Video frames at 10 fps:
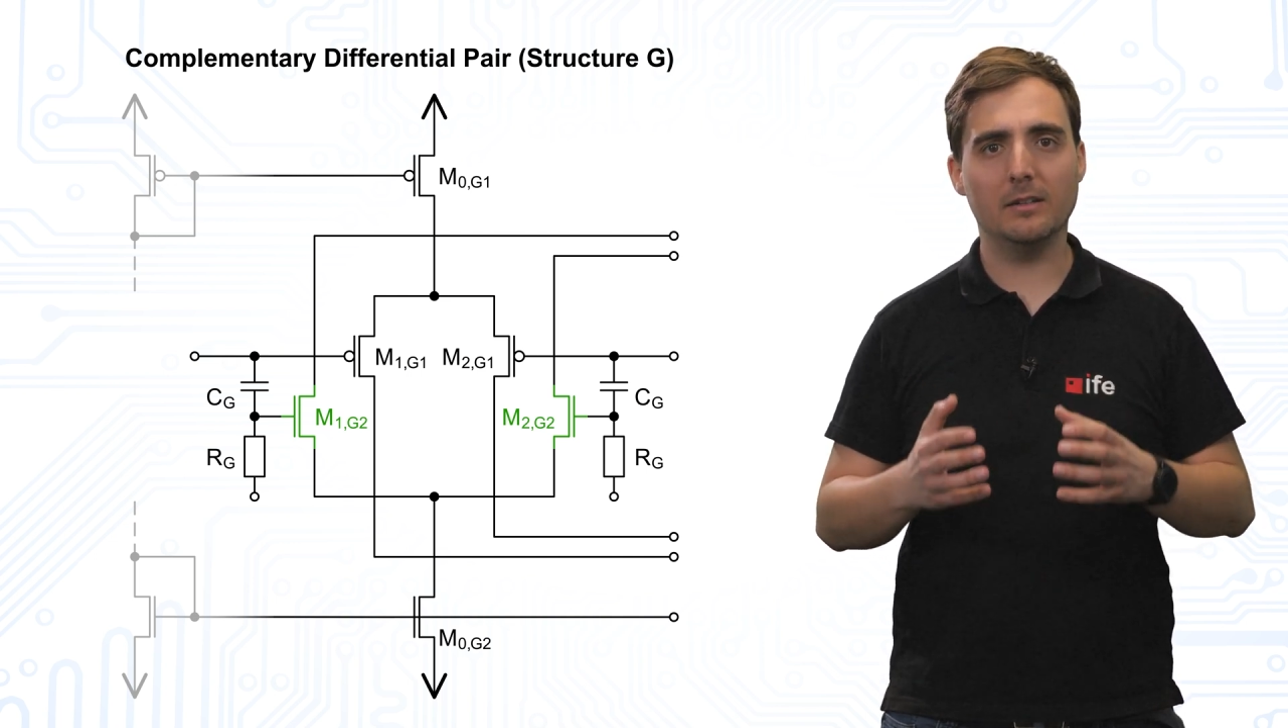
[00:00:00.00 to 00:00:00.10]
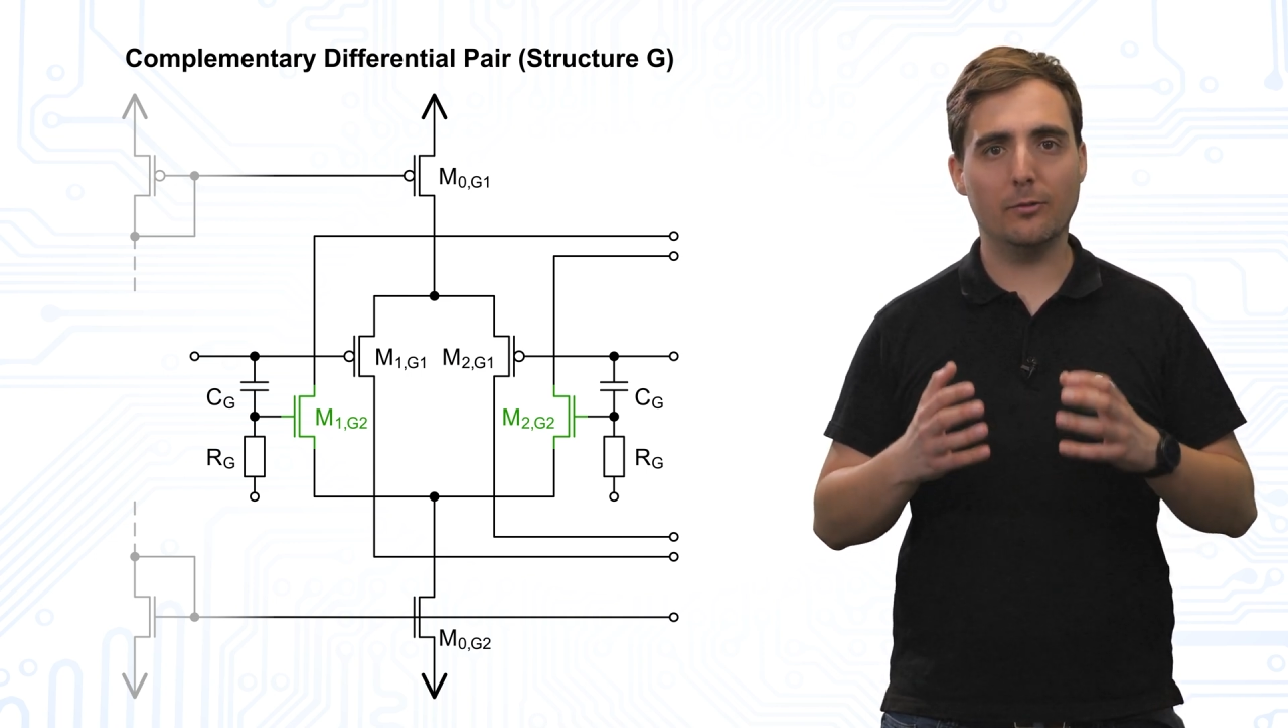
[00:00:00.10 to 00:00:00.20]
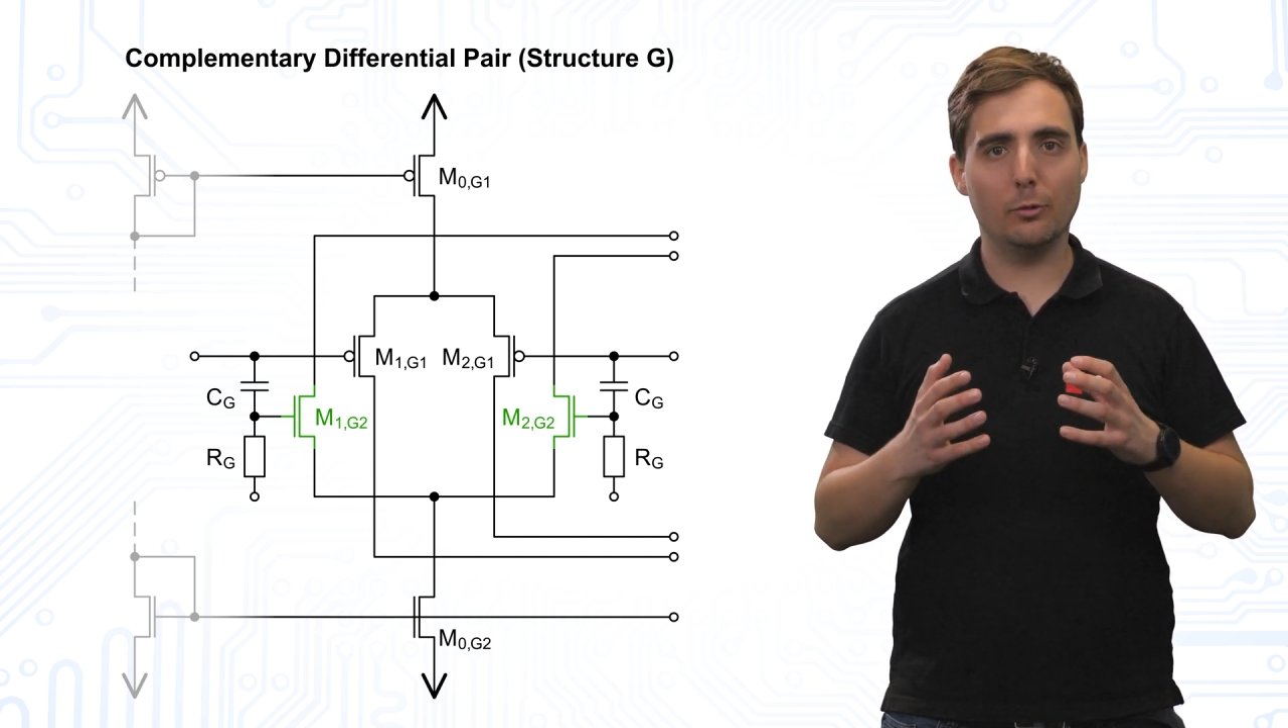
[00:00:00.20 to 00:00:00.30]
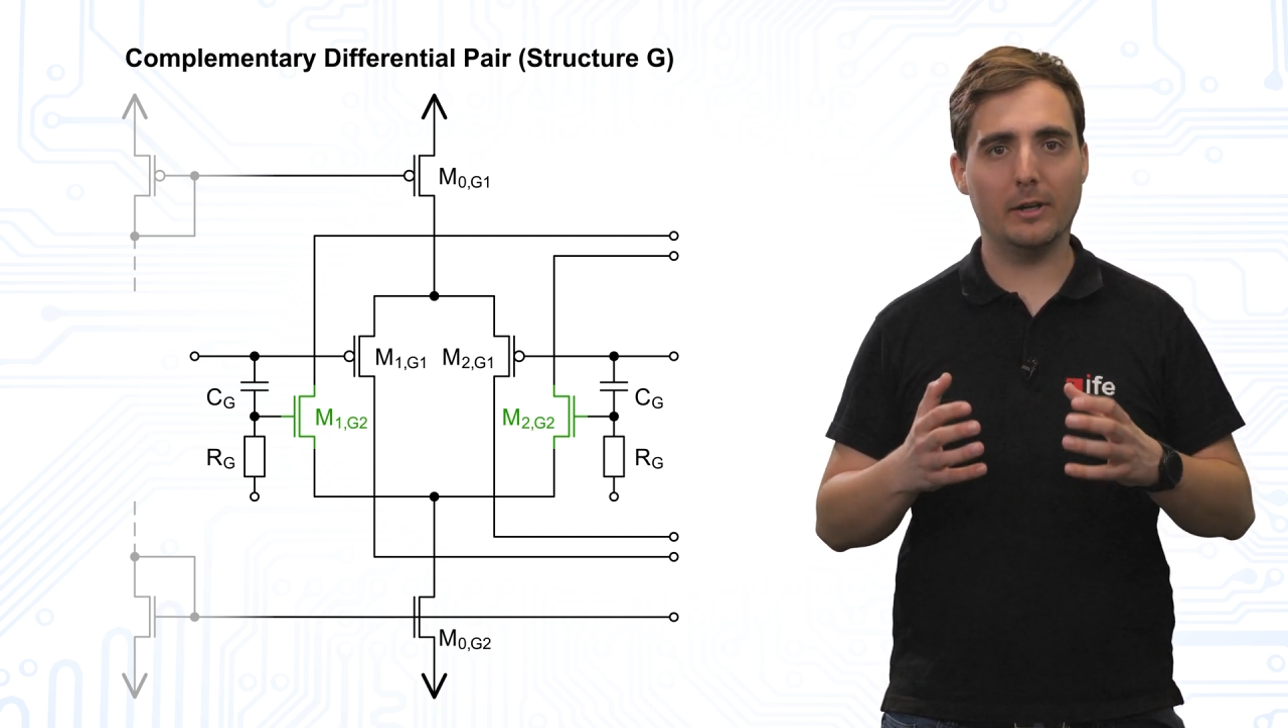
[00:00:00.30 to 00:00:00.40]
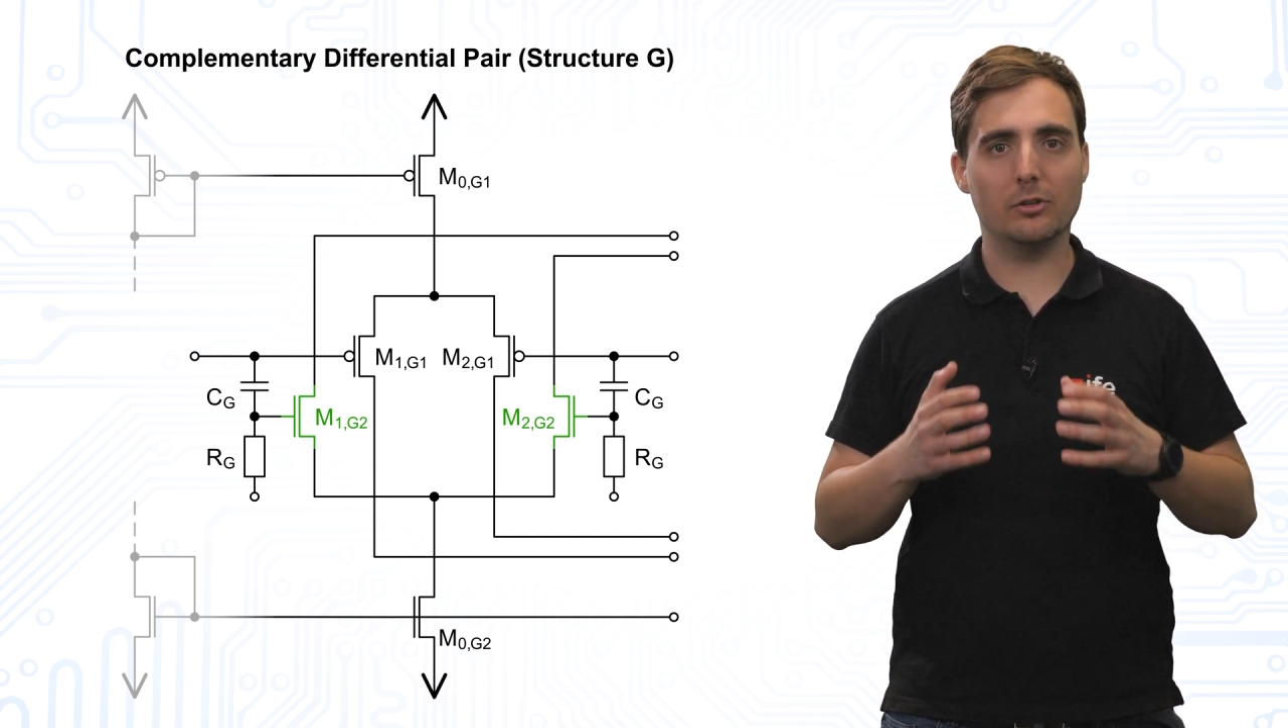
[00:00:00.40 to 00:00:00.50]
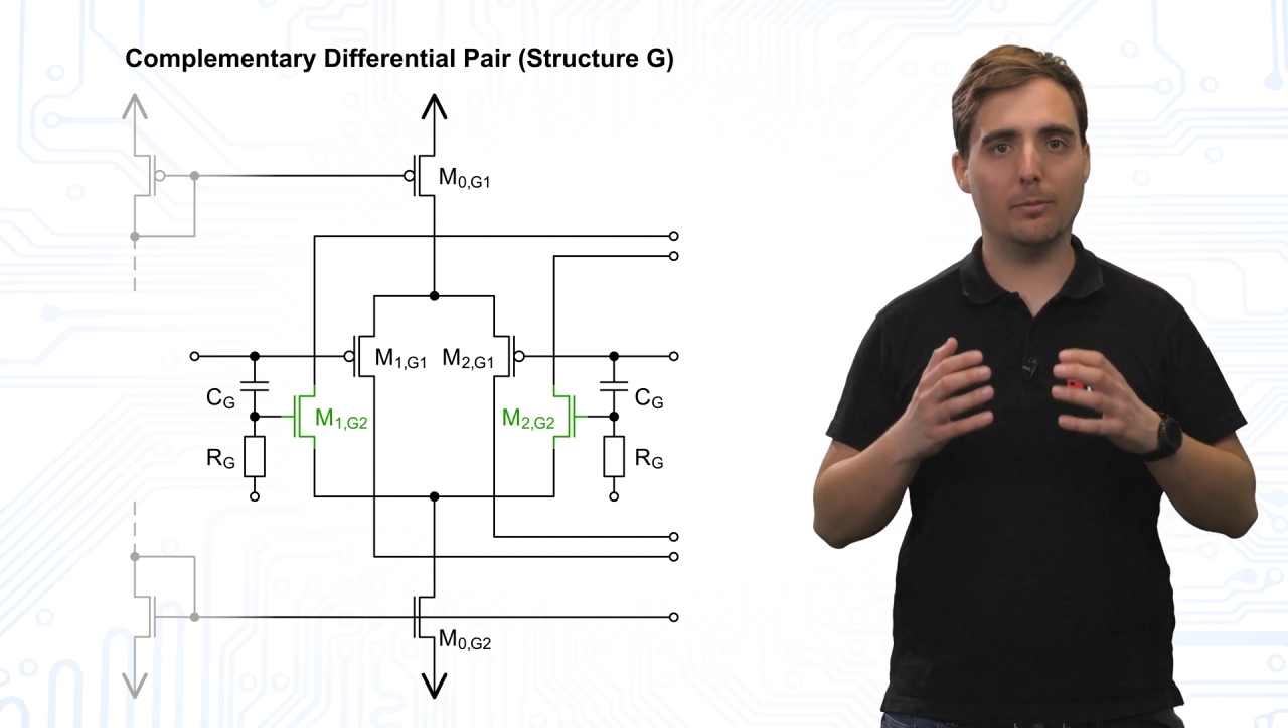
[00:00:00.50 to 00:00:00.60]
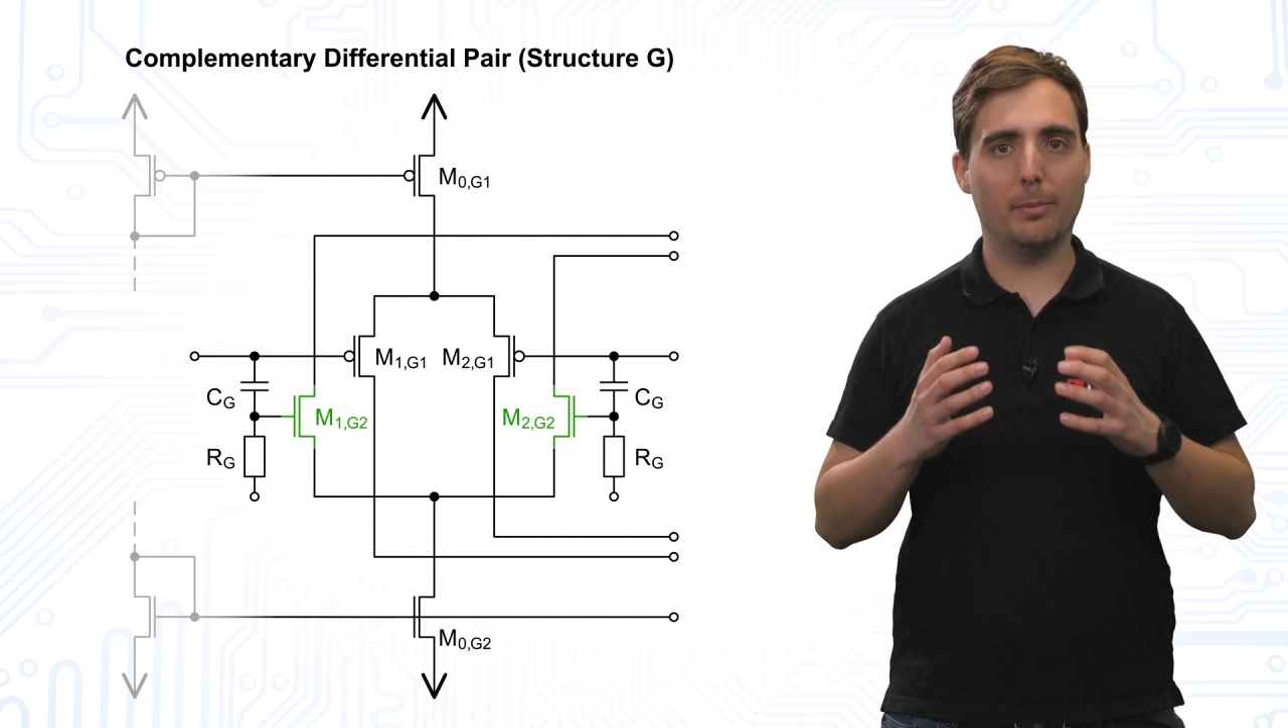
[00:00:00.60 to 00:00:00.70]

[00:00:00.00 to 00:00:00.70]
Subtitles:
differential